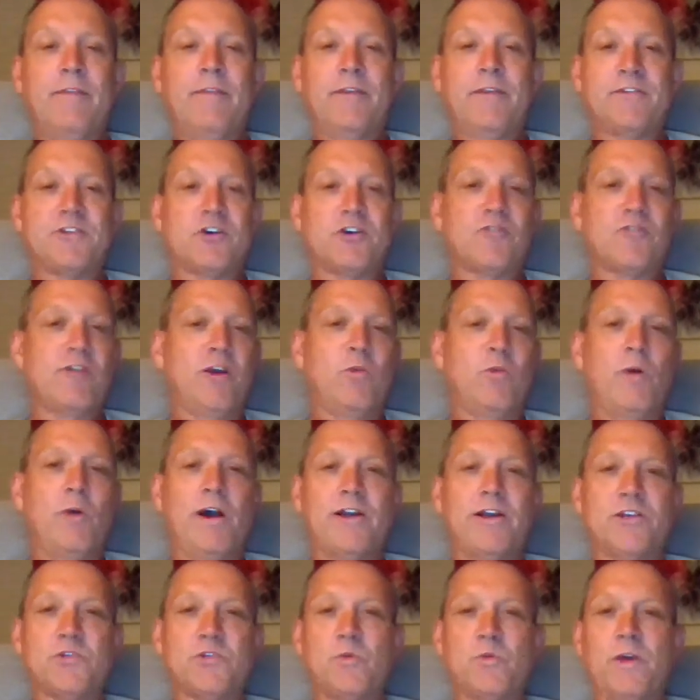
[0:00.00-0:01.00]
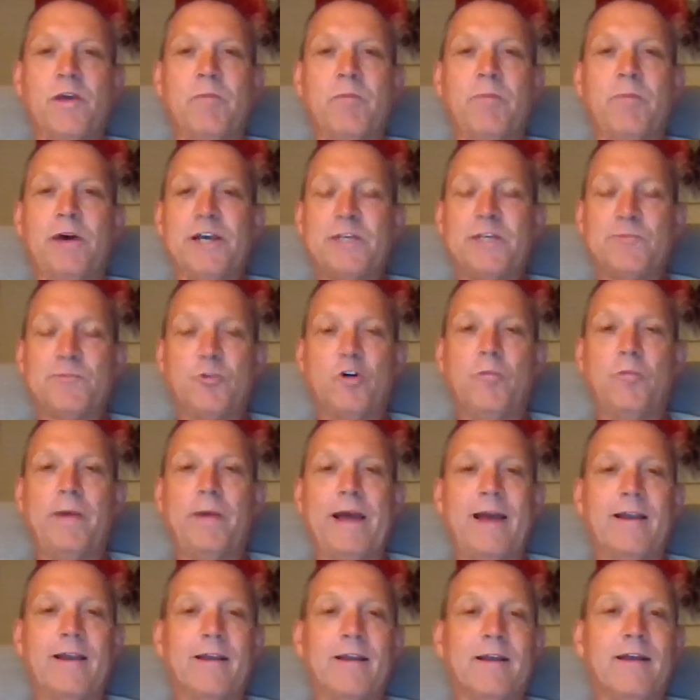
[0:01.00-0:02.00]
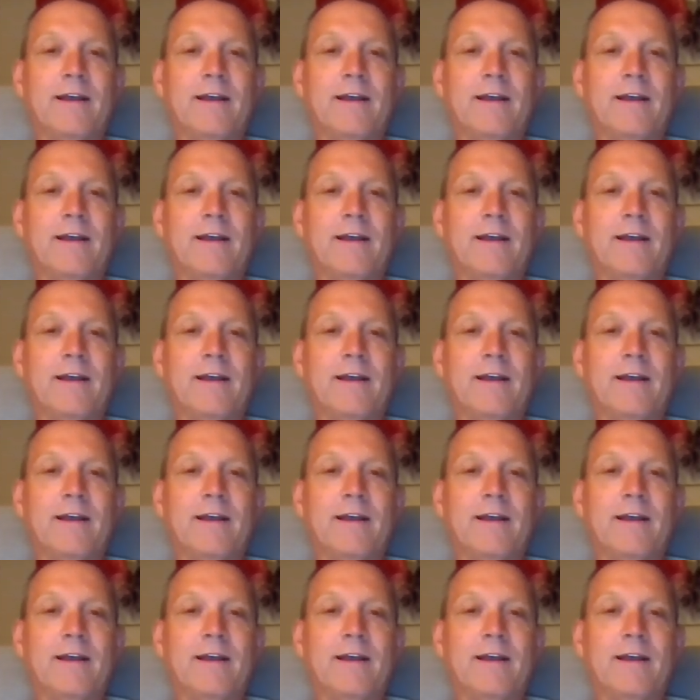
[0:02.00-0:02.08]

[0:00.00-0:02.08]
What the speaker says: There's a correct way to swing a baseball bat.